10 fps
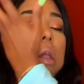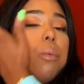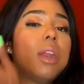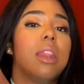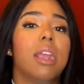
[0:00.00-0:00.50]

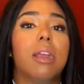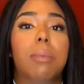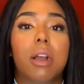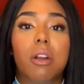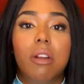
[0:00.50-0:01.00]
What I like
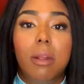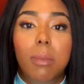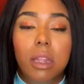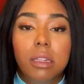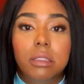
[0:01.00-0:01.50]
about Korean
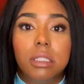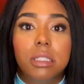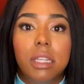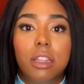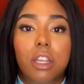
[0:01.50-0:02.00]
melons
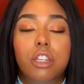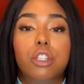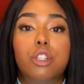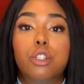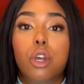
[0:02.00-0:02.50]
is that they're
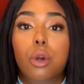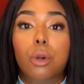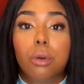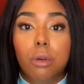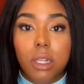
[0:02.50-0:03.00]
so
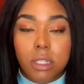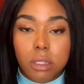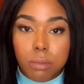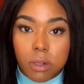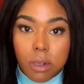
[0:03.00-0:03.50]

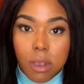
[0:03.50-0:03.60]
crisp.